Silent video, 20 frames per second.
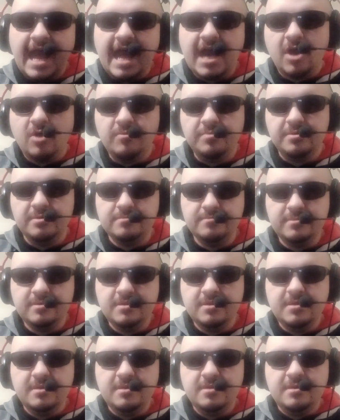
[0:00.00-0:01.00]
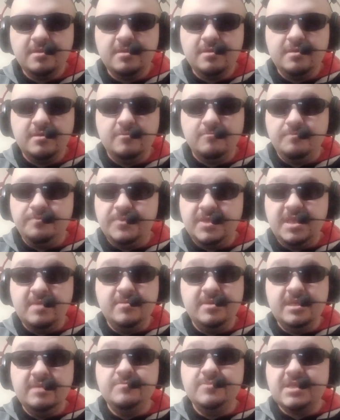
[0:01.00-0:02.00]
album
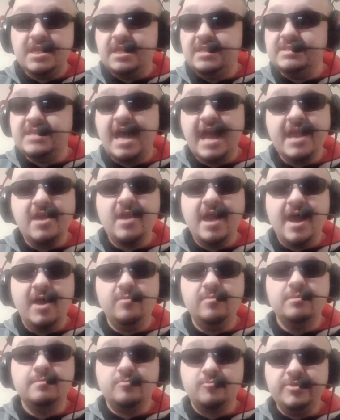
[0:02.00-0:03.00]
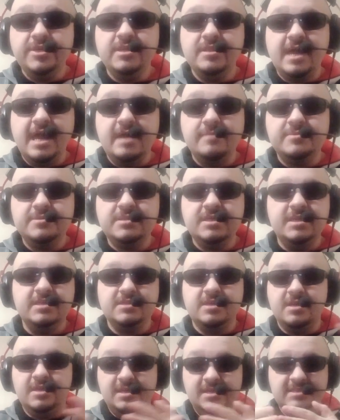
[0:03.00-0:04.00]
Eminem's entire album Relapse
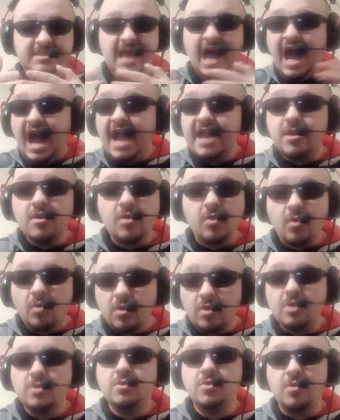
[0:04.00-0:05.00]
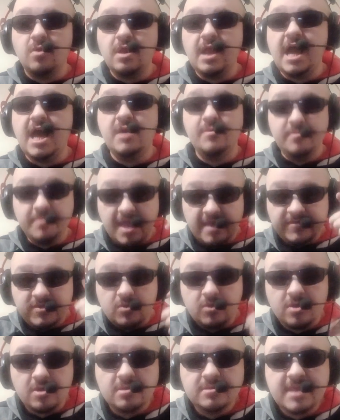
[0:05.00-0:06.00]
is an entire horrorcore album. Have
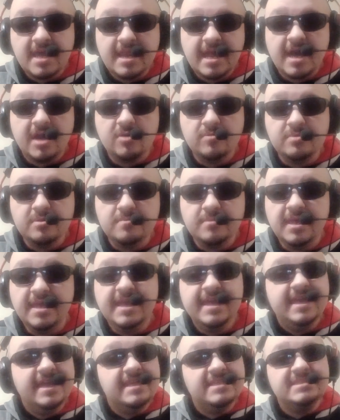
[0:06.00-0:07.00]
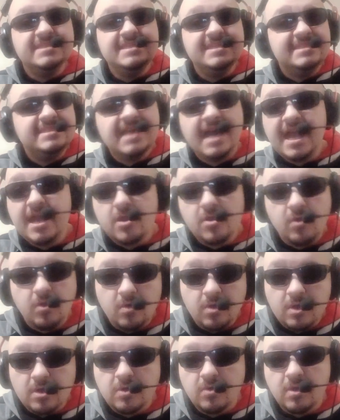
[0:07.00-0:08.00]
you heard that album? It's an entire
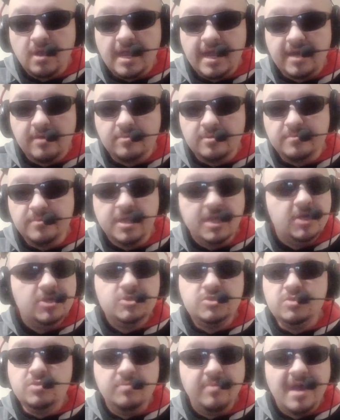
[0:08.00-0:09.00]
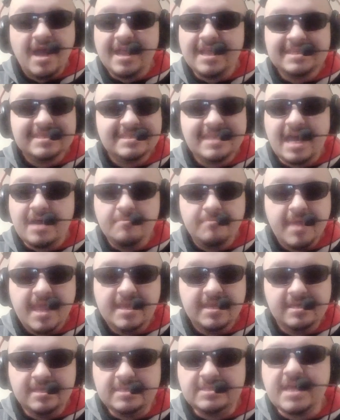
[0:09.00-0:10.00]
horrorcore album. Tupac has not
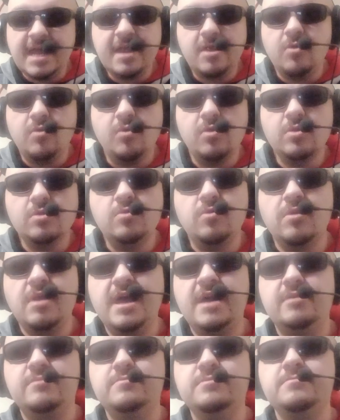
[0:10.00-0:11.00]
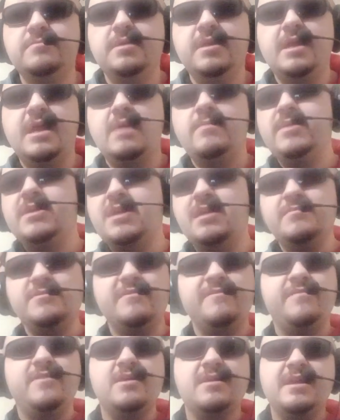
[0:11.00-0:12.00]
made an entire horrorcore album. I mean, come
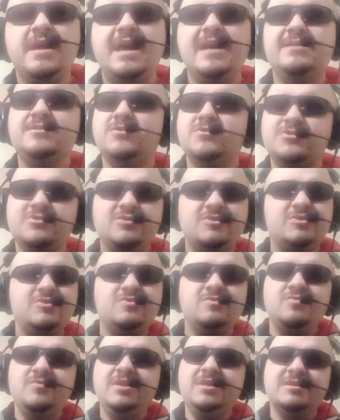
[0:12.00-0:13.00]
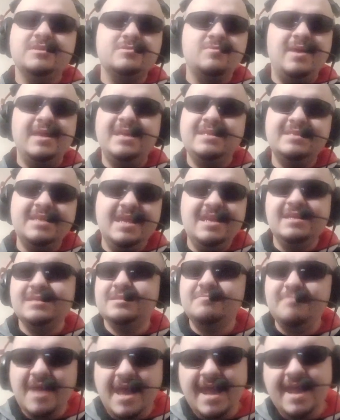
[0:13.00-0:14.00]
the fuck on. Those are the two reasons why that take
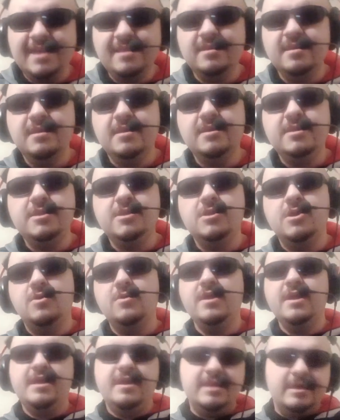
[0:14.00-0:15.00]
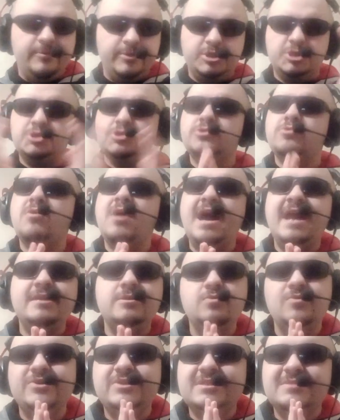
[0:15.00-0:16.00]
is bad, you know? And I was trying
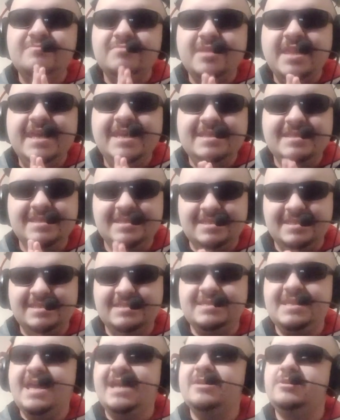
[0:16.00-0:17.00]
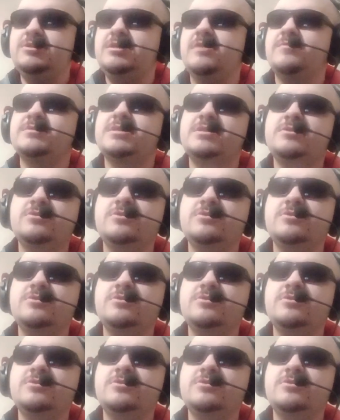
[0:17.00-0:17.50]
to explain this to Zach G. I was like,